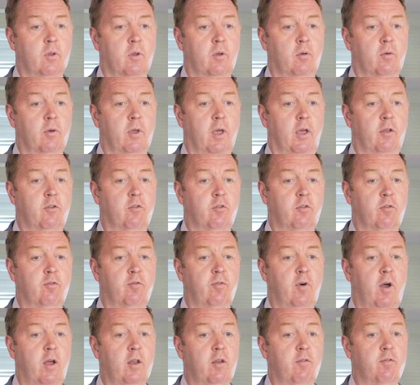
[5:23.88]
Okay, so the
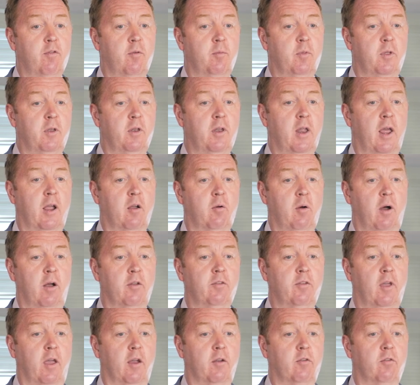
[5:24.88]
finding from the
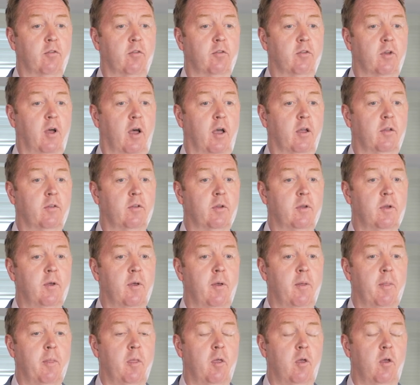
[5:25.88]
NEQAS exercise.
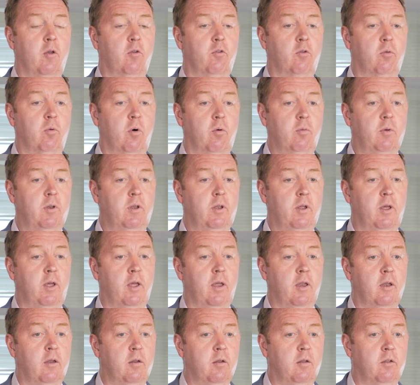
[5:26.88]
So what we
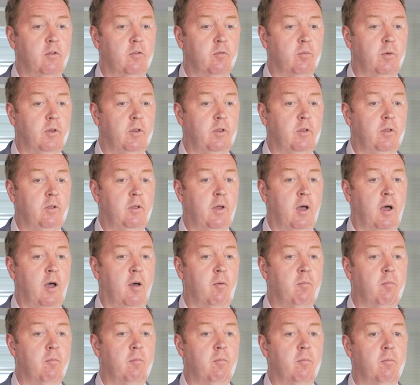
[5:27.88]
did is we
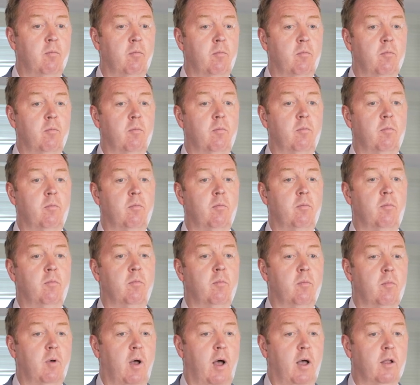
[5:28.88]

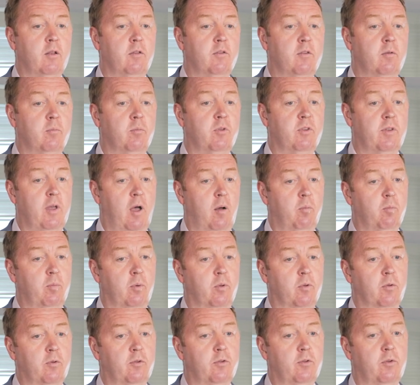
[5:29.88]
had some
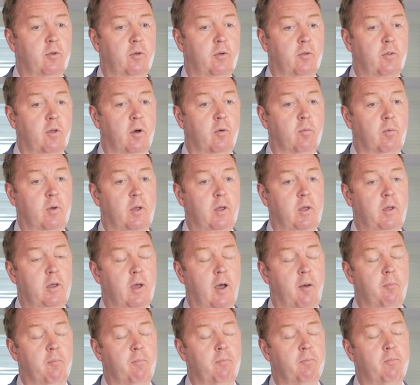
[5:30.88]
samples that we
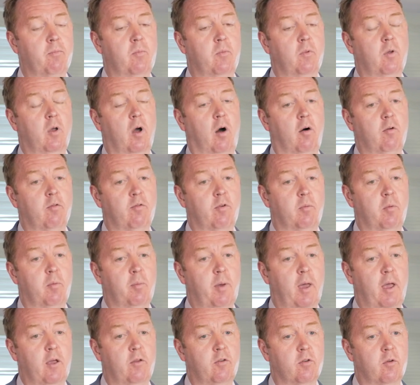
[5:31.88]
got from a
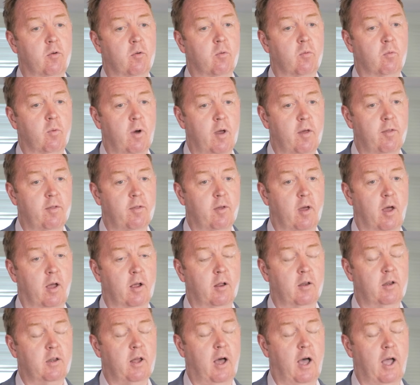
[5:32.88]
patient with a
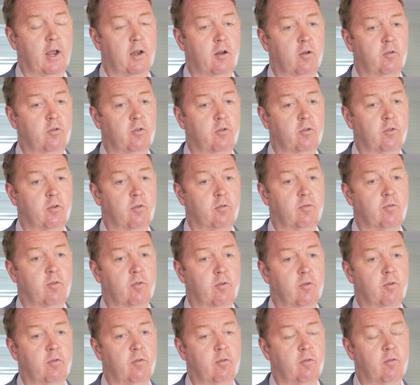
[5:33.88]
diagnosis of
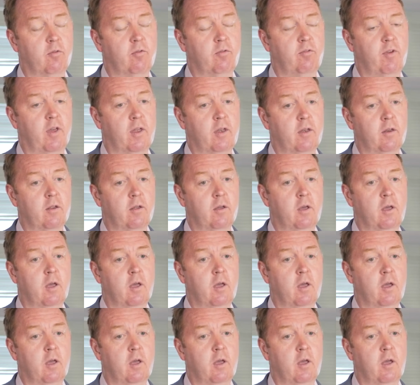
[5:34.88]
VIT